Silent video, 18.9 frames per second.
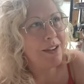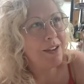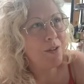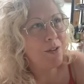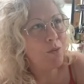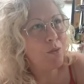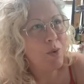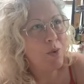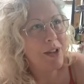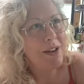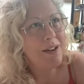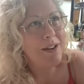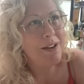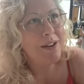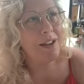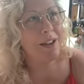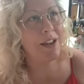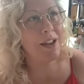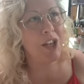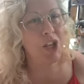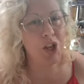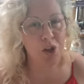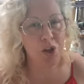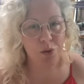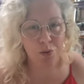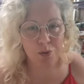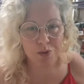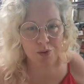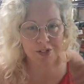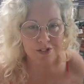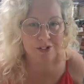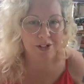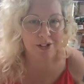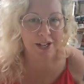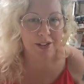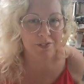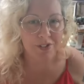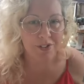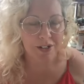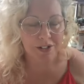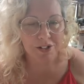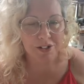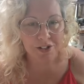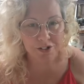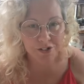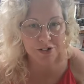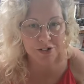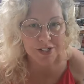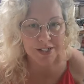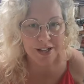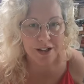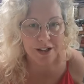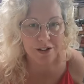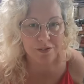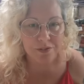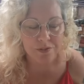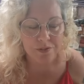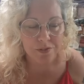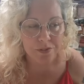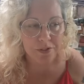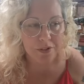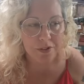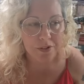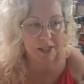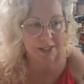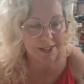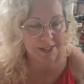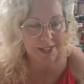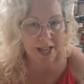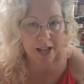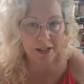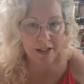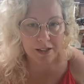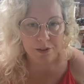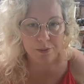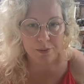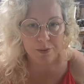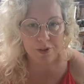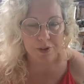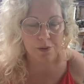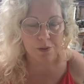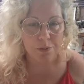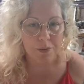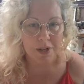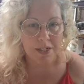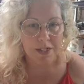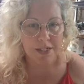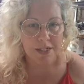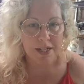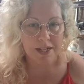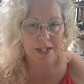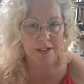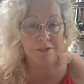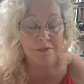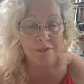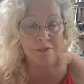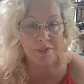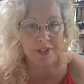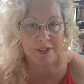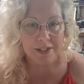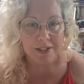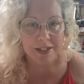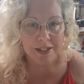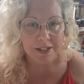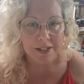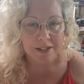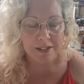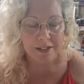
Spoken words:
when you start giving to yourself exactly what you're wanting and feeling,